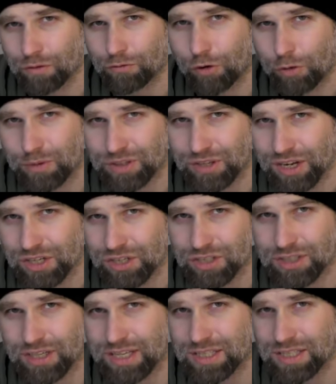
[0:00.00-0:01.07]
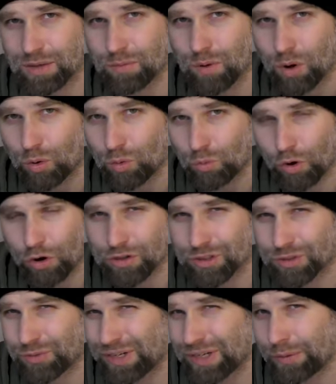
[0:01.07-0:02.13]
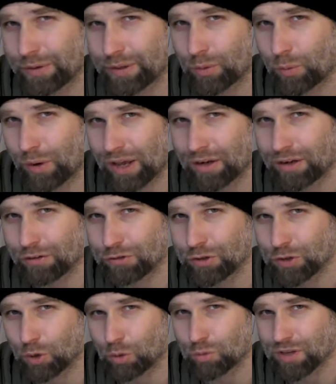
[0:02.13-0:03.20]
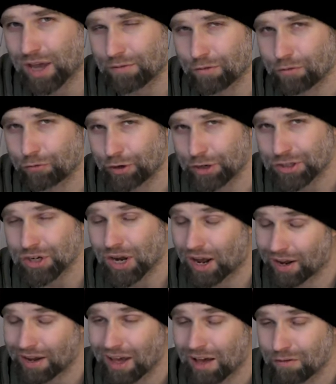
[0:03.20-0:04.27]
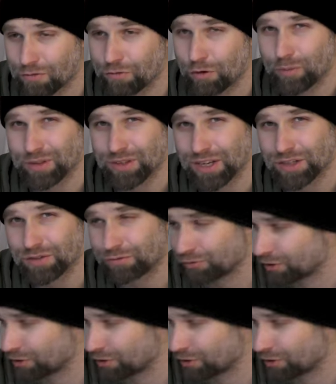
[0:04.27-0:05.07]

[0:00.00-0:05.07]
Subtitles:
fermentation system works really, really well if you don't have a fridge. I have a fermentation